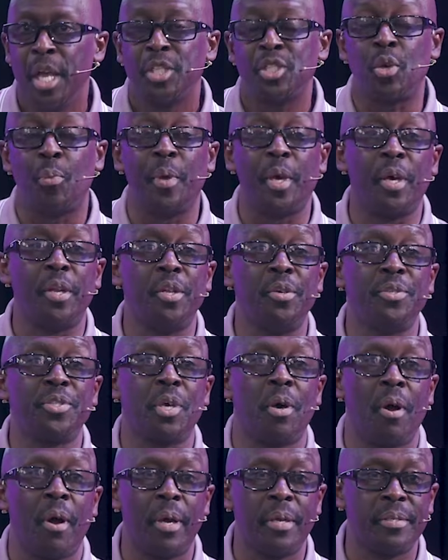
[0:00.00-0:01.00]
So we're going to
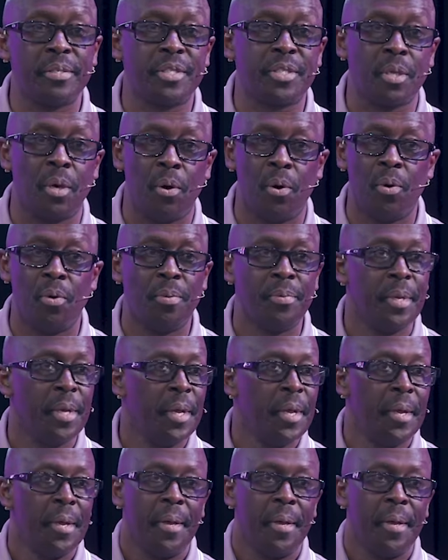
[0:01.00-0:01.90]
use heart, soul,